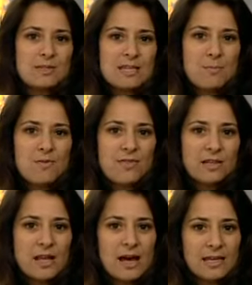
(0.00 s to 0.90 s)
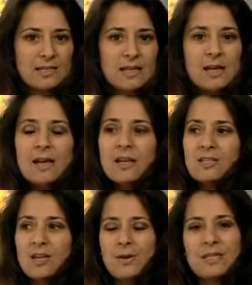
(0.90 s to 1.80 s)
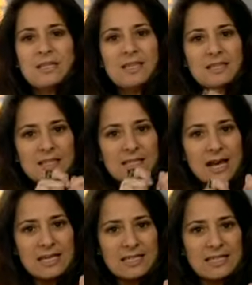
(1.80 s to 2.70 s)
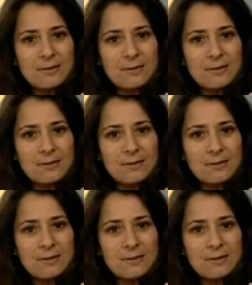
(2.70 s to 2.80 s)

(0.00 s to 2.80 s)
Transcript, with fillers: out some of the light. So it's these slight